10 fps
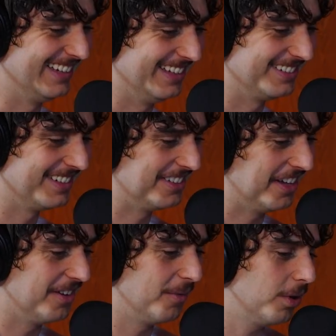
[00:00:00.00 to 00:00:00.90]
Nice.
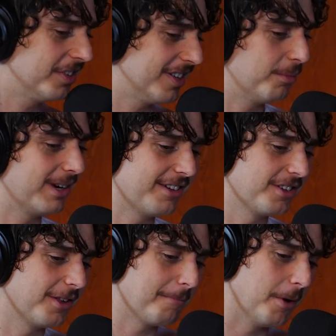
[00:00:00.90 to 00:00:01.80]
So what sub
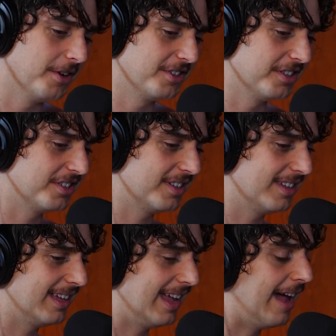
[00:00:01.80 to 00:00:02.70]
$100 purchase
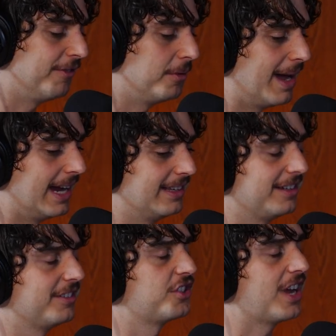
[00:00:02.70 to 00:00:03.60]
have you made that
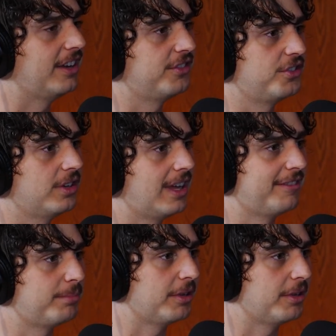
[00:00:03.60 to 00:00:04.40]
has changed your life